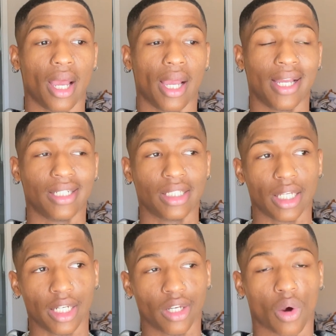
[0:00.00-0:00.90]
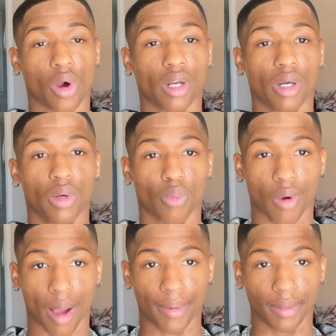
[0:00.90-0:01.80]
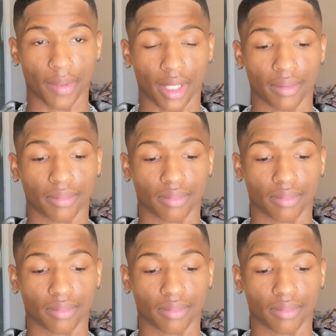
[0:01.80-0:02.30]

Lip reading: intending on robbing me,